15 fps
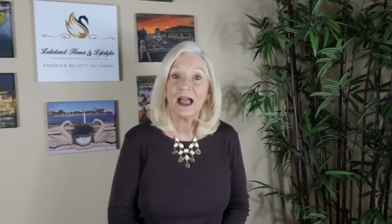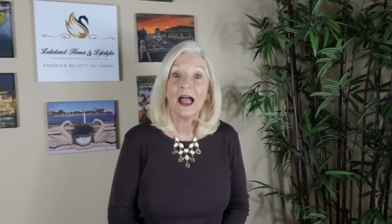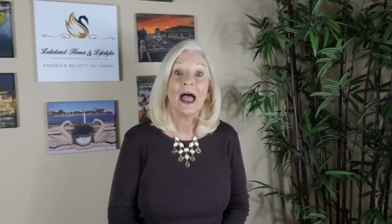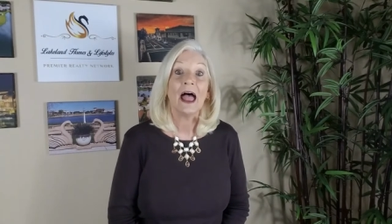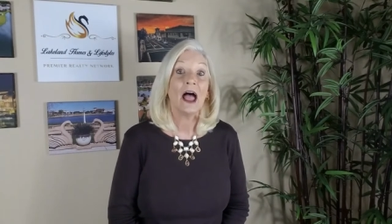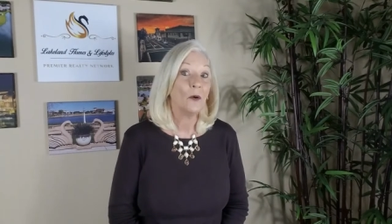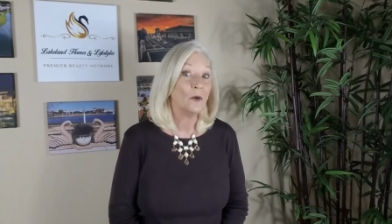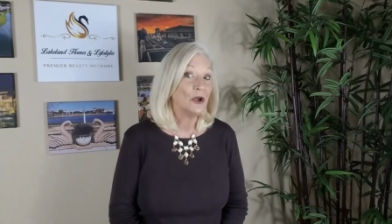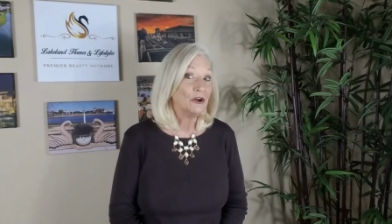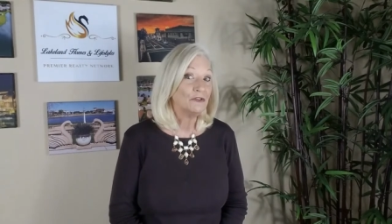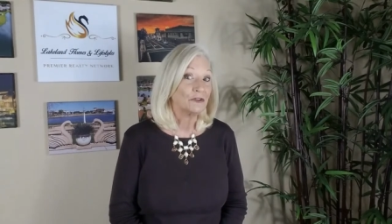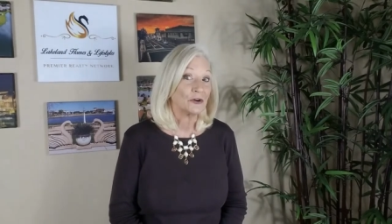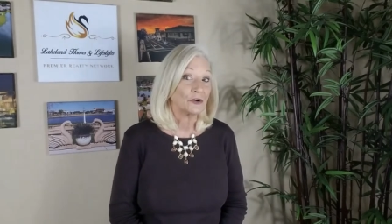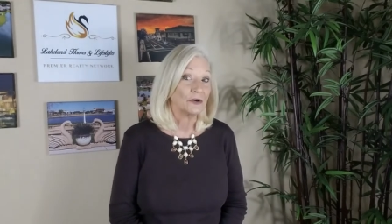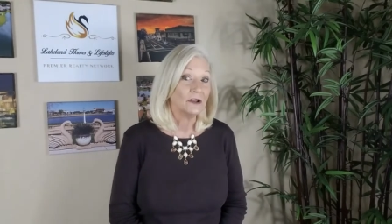
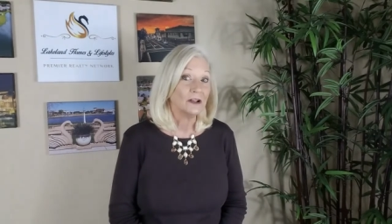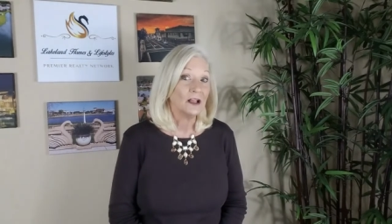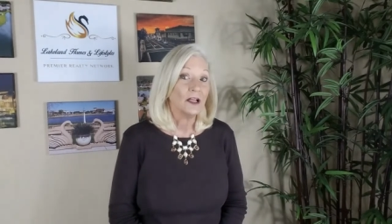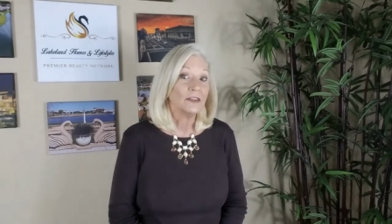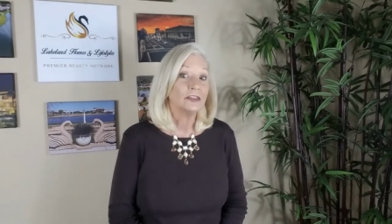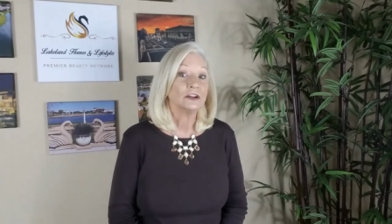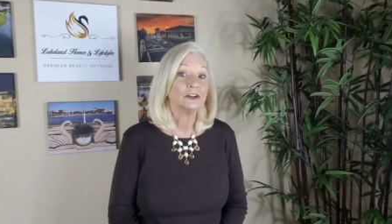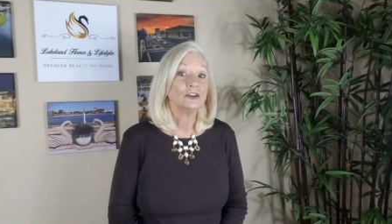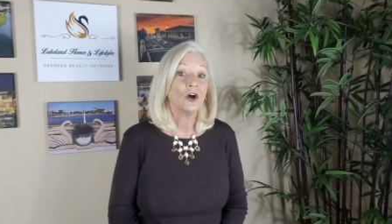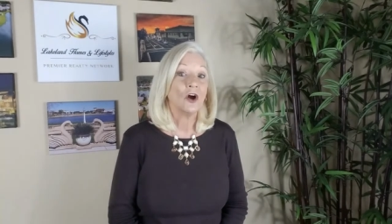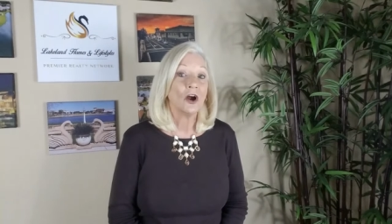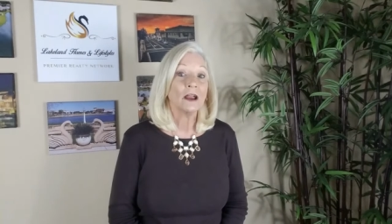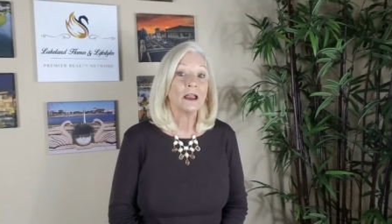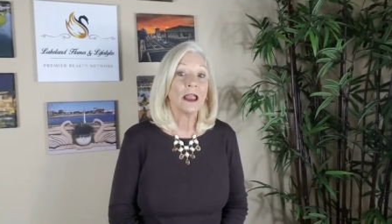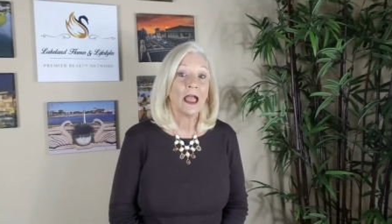However, the
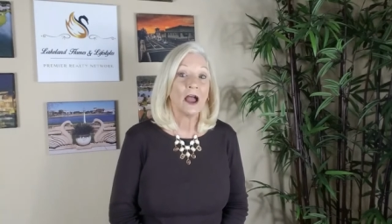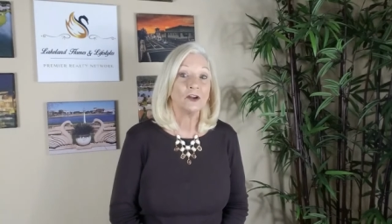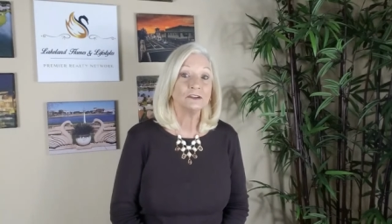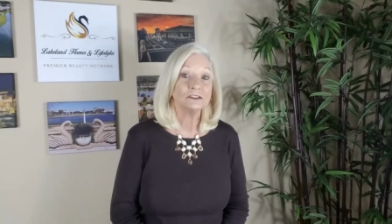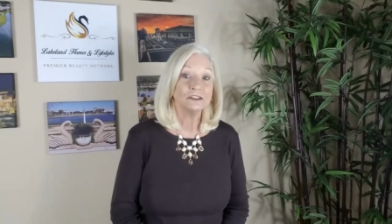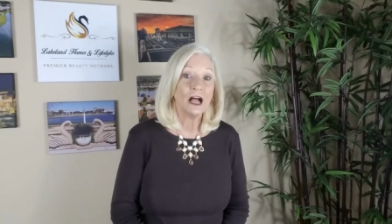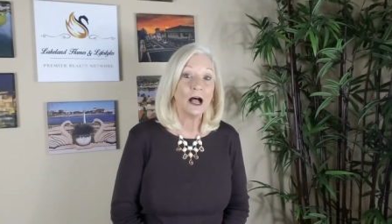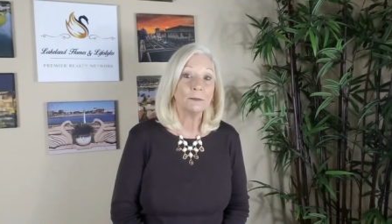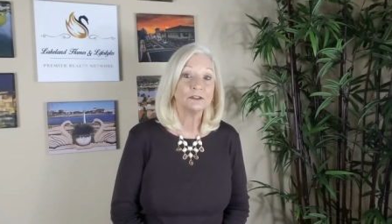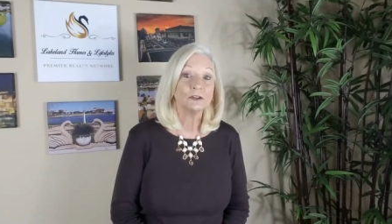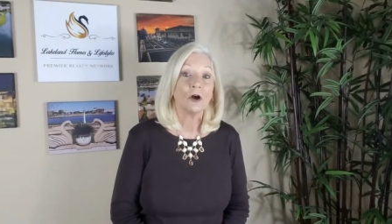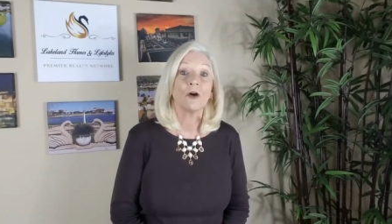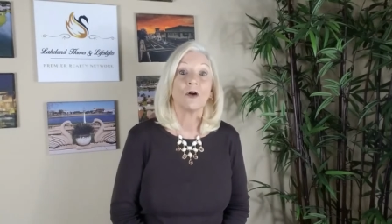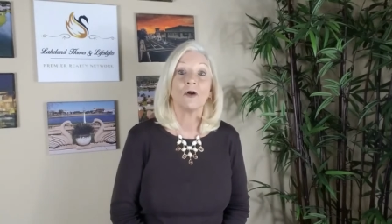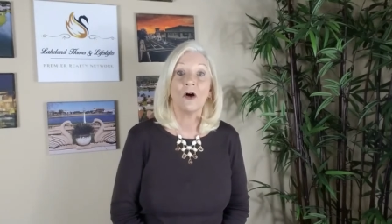dark countertops
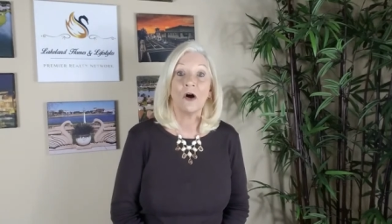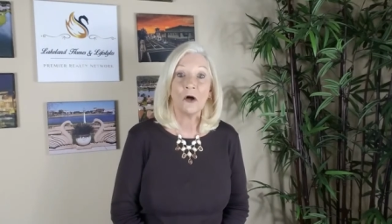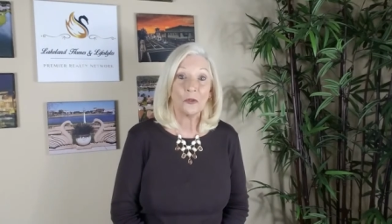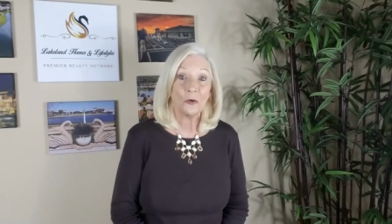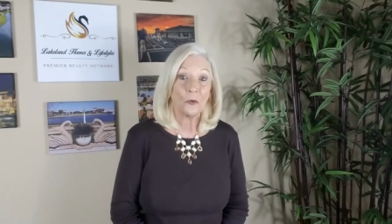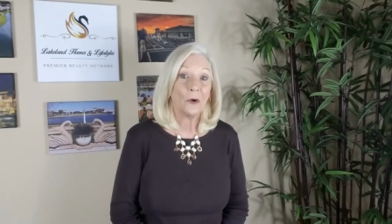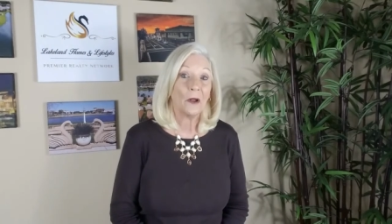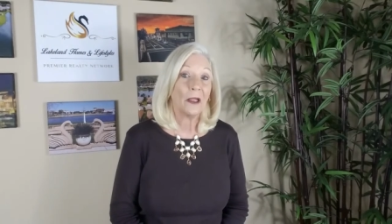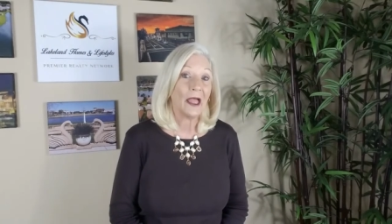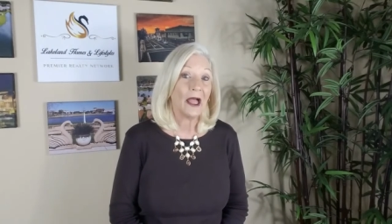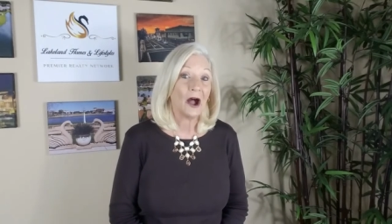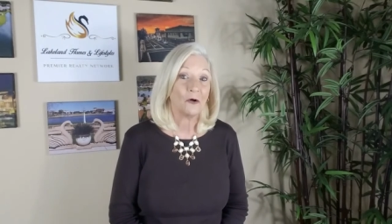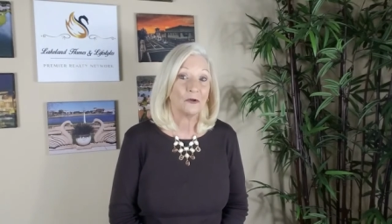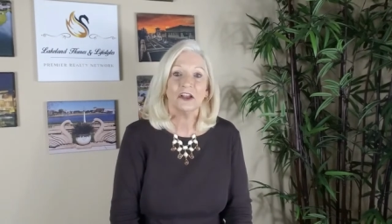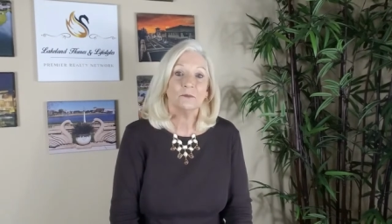are on their way
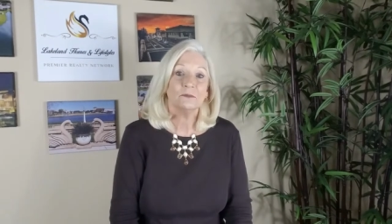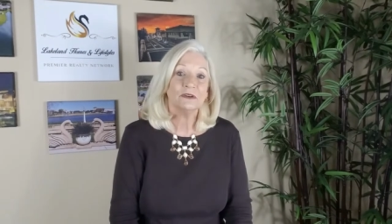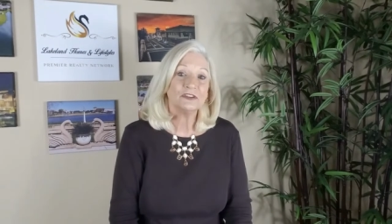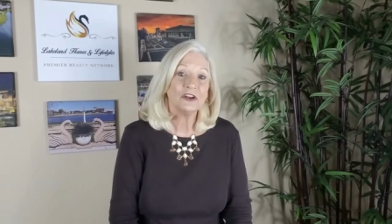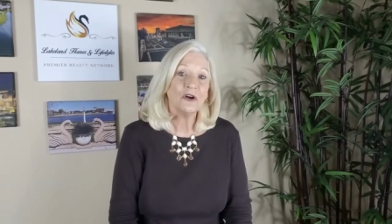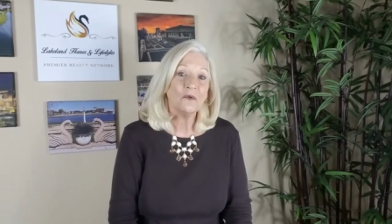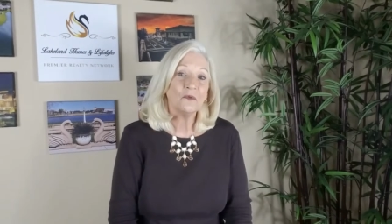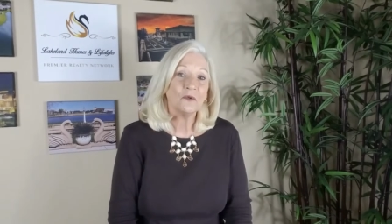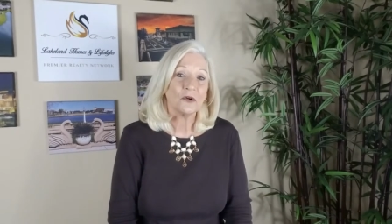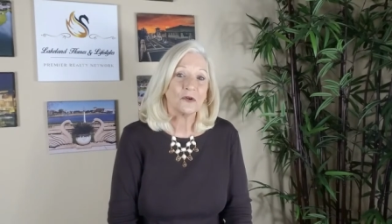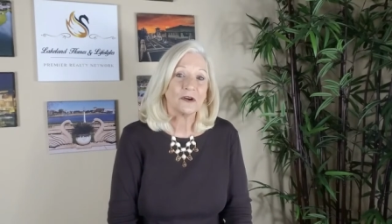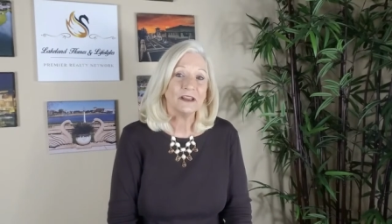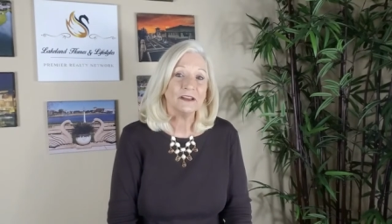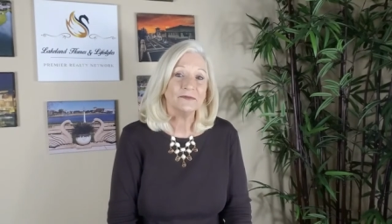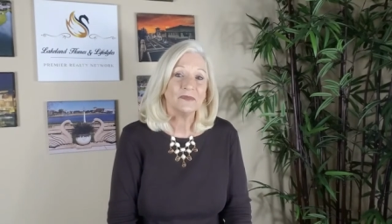out. But don't
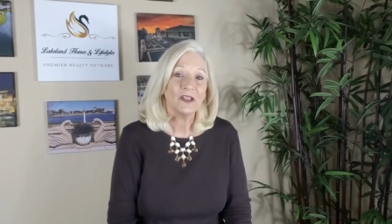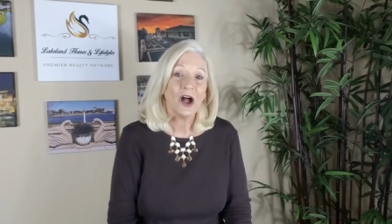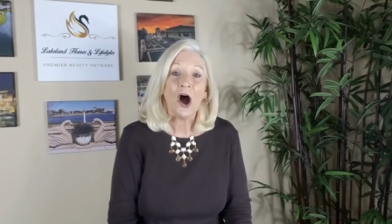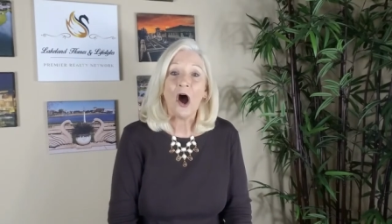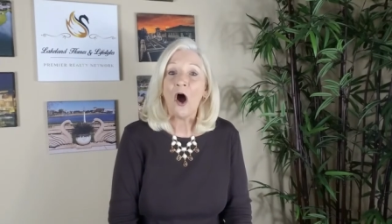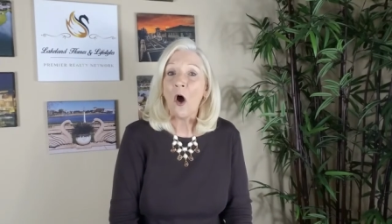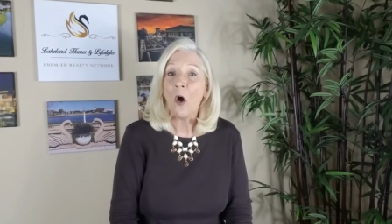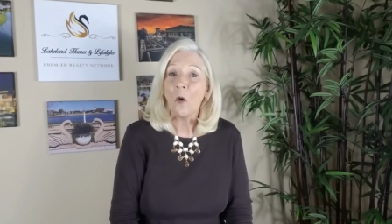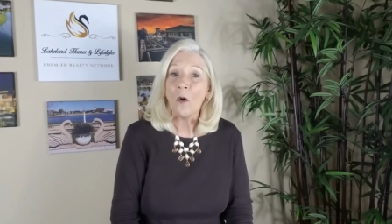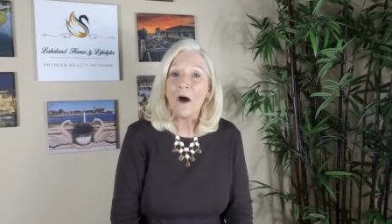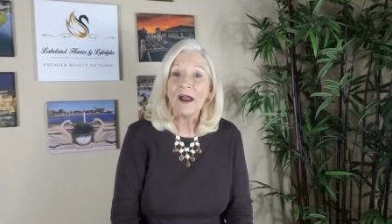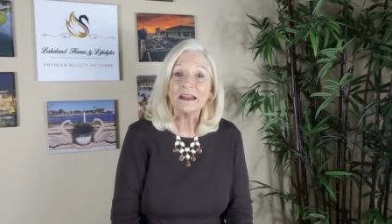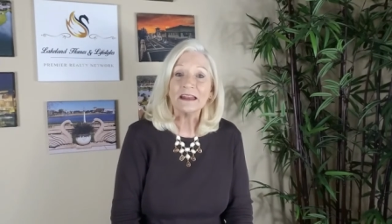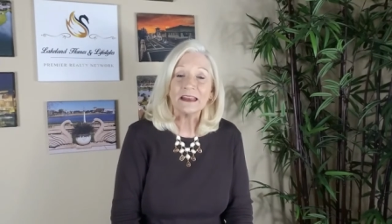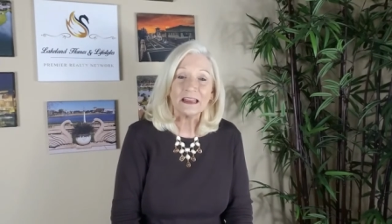worry, all
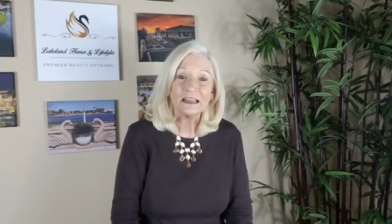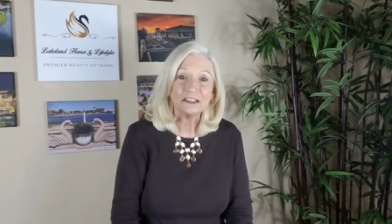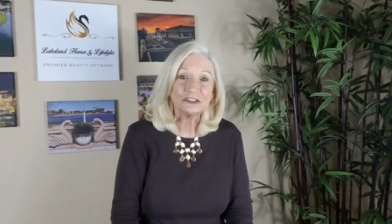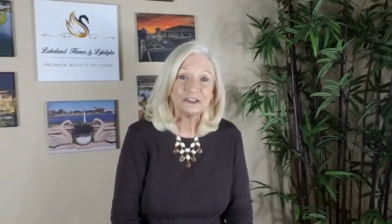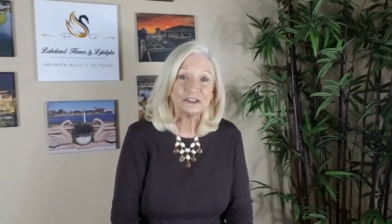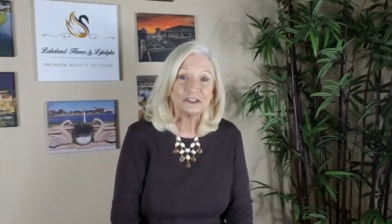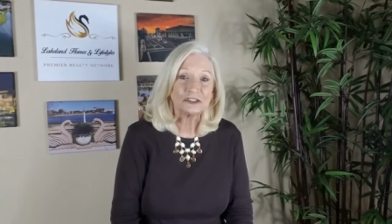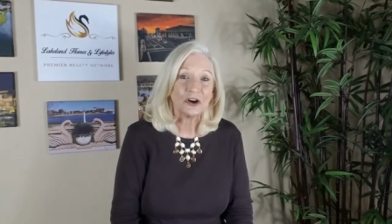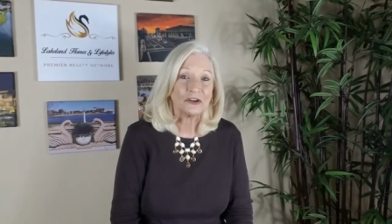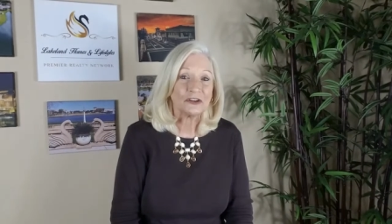white kitchens are